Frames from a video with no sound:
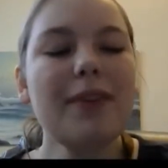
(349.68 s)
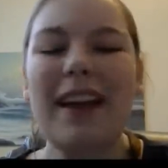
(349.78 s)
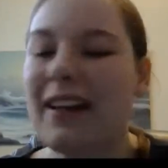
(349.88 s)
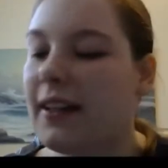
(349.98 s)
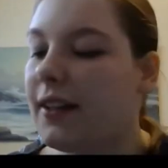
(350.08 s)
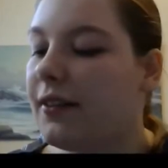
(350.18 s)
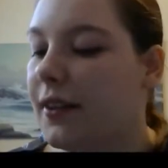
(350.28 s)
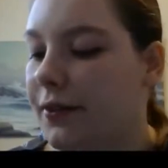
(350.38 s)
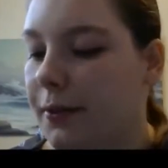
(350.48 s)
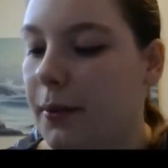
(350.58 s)
I'm going to give it
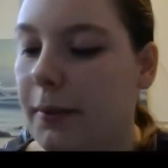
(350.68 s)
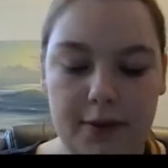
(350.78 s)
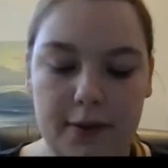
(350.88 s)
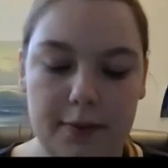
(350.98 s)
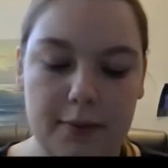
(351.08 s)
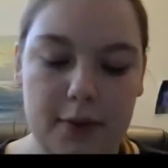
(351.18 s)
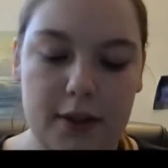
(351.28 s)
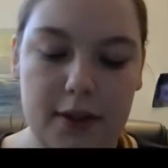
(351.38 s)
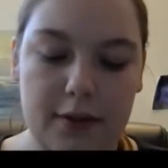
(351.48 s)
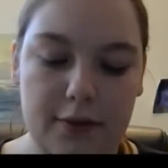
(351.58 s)
a few more. I'll put
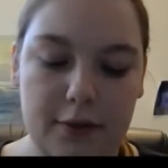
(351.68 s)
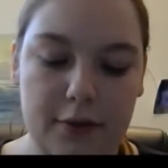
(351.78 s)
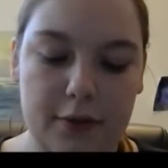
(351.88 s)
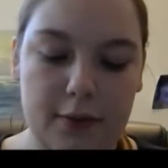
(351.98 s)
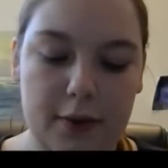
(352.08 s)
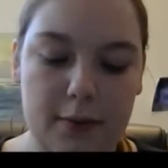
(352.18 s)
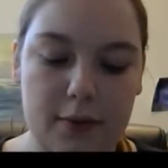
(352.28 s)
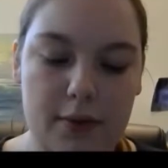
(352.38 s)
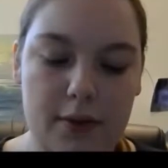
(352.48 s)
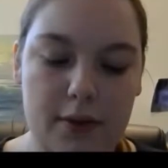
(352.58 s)
it in for 3
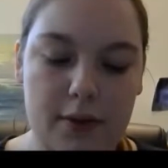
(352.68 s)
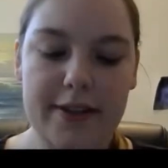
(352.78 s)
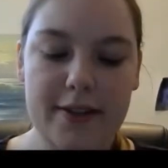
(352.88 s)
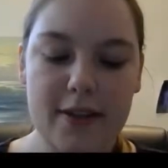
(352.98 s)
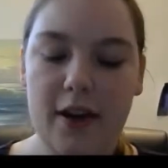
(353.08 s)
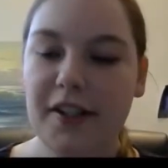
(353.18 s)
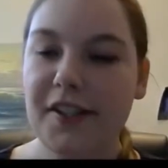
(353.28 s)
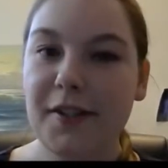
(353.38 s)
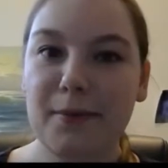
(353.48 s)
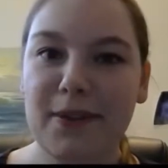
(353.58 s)
more. I can talk
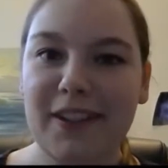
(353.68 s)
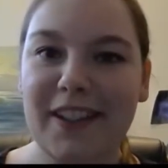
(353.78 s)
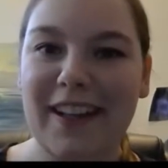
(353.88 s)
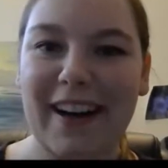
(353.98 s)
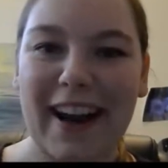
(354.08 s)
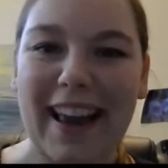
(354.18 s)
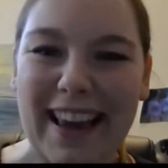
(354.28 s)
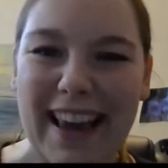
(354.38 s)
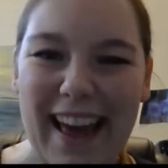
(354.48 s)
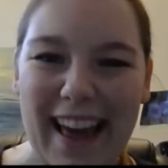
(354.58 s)
to you more.
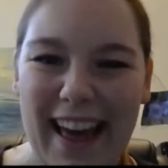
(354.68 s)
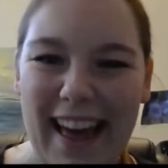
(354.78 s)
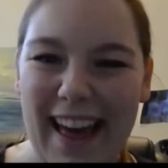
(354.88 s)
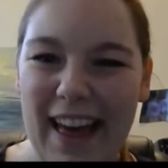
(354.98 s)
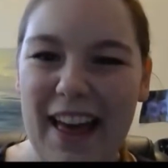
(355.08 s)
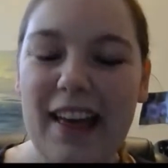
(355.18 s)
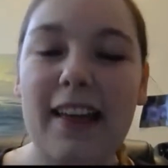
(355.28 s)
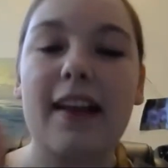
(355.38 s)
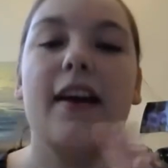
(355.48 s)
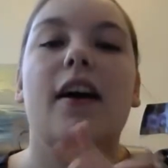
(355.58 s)
Yay!
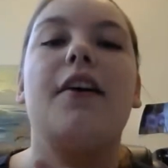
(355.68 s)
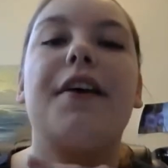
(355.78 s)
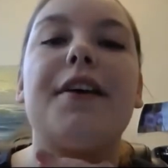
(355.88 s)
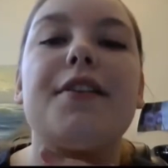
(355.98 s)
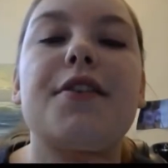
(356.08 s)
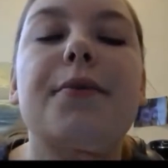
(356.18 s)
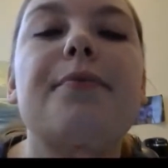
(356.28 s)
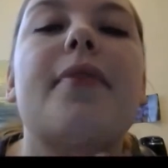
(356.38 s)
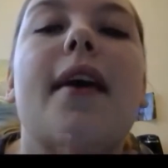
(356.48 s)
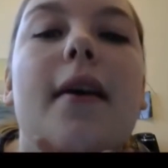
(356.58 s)
Alright, so
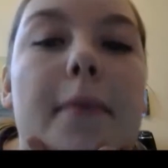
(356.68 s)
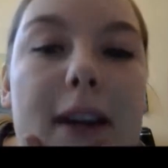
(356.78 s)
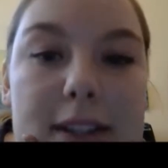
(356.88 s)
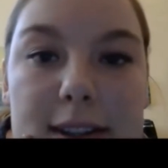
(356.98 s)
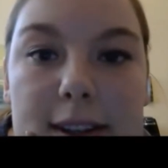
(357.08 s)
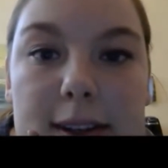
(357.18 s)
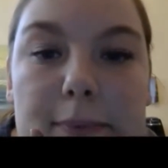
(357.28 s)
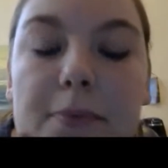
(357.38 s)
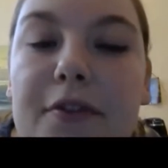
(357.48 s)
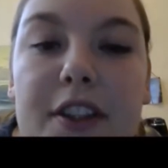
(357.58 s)
back to
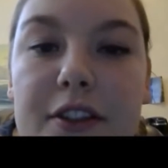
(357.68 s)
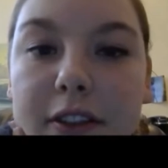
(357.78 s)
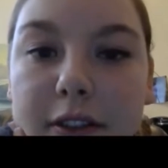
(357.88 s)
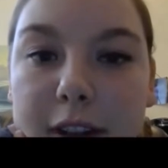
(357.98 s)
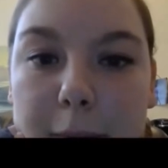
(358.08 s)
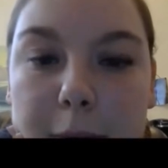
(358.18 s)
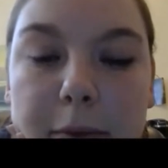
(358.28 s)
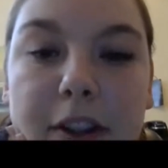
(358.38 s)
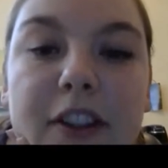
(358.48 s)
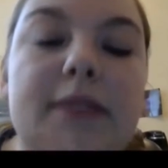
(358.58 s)
the professional development
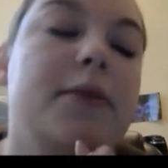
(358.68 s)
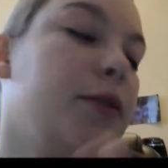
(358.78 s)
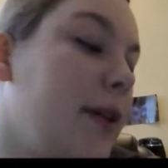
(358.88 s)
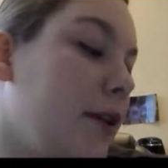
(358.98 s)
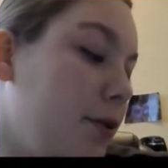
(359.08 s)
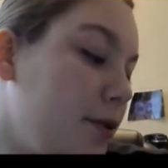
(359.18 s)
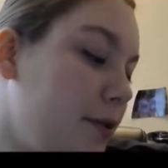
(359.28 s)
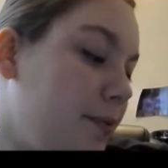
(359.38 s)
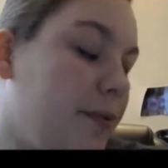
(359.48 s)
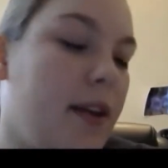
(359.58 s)
project. We're doing
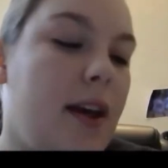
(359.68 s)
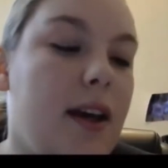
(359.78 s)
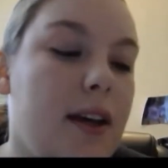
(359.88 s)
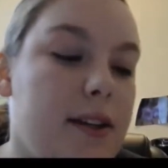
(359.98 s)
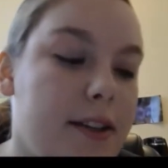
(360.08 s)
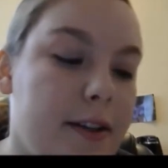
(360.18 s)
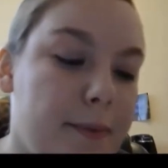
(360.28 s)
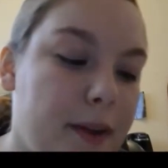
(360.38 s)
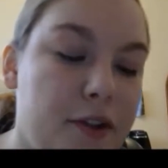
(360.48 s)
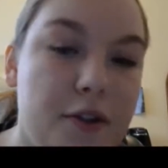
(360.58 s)
those. And
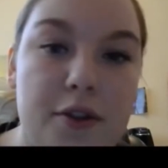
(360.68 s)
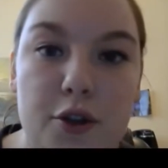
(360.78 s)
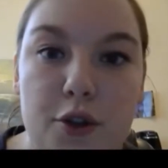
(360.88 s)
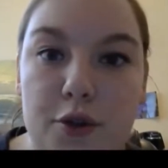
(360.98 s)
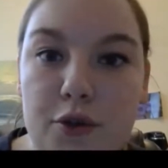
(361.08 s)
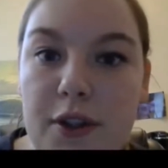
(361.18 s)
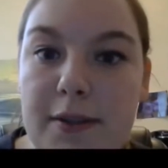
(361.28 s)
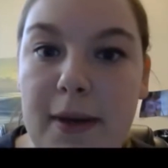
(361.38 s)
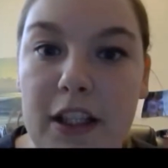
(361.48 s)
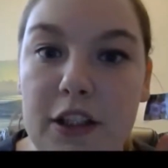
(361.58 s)
I chose to do
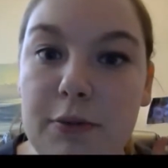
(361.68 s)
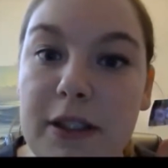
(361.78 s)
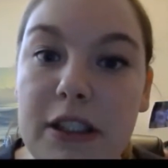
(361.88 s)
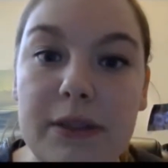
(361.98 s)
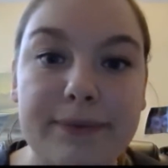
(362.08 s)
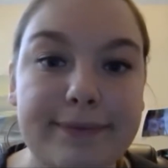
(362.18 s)
stress management.